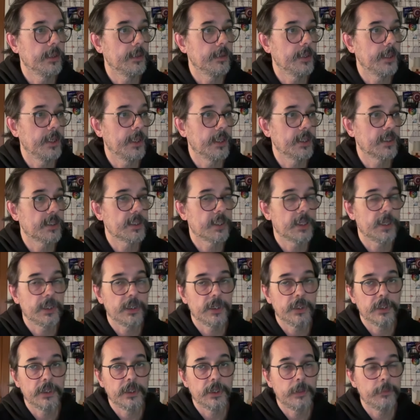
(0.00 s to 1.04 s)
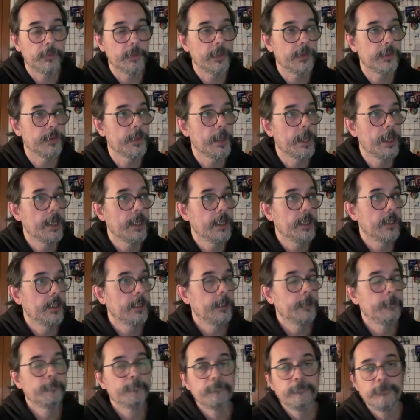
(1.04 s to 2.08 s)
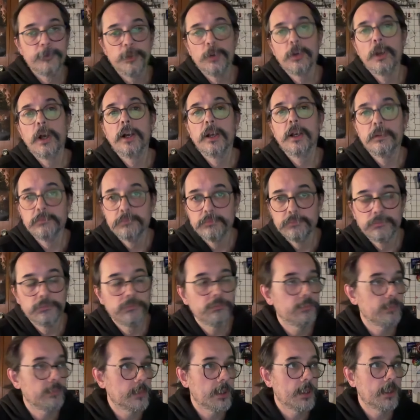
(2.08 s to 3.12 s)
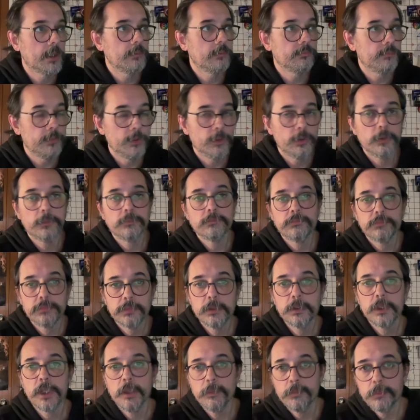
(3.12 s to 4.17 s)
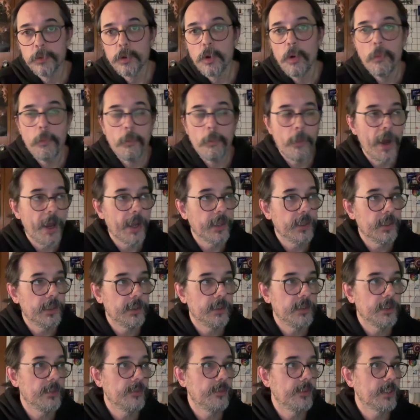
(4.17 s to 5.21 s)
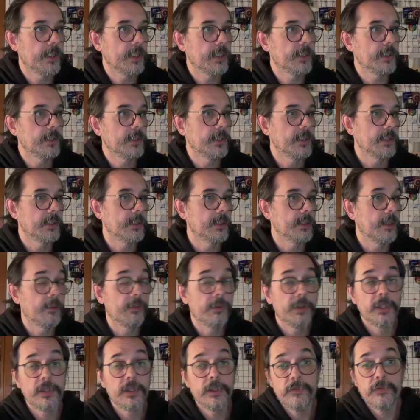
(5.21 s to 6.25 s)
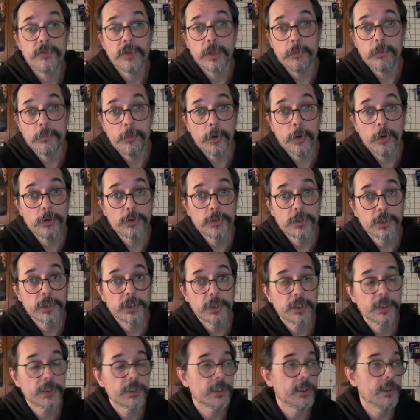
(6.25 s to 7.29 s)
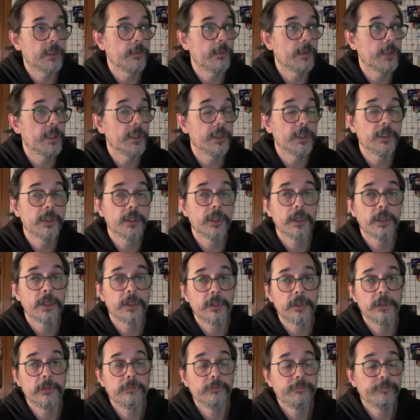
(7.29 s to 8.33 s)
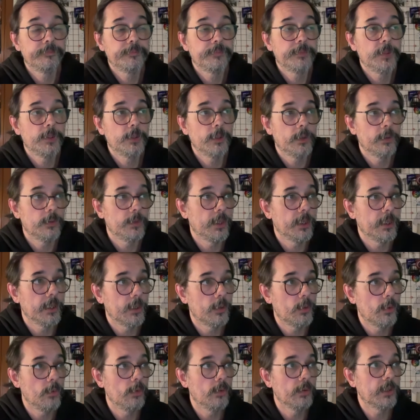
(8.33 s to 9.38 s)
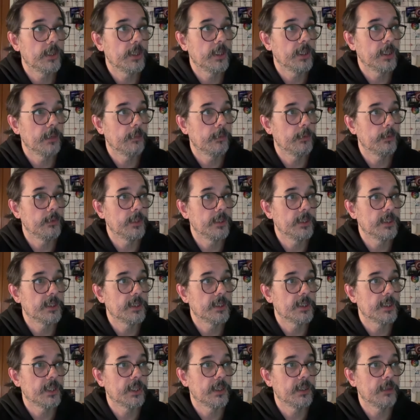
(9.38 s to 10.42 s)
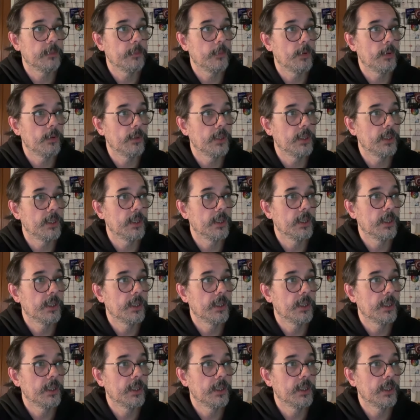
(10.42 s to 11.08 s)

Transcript: extra element. You can, keep combining different and create different poses and everything. And the cool thing about this is that the model